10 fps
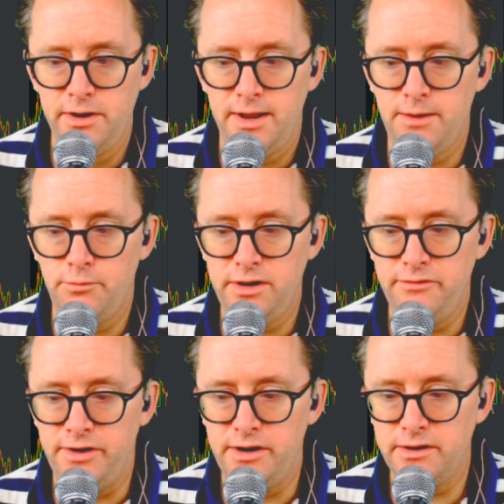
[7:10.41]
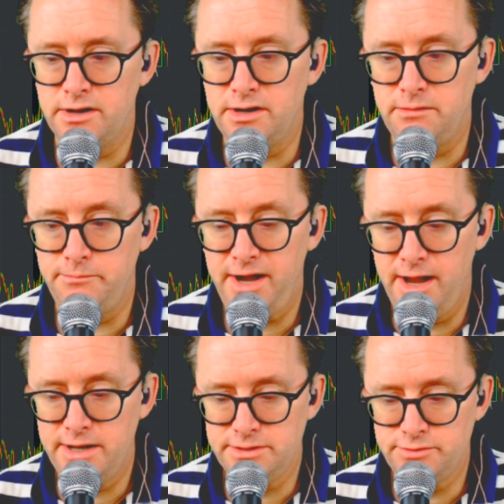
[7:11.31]
and when he finally got on a
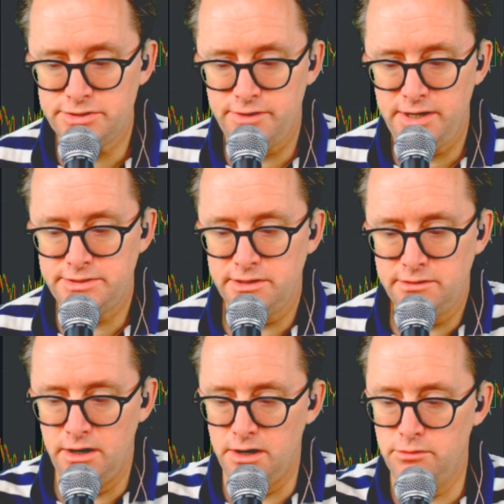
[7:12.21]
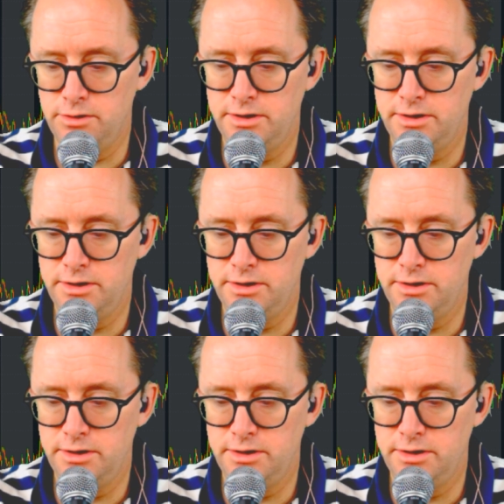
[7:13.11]
badge and was ready to go,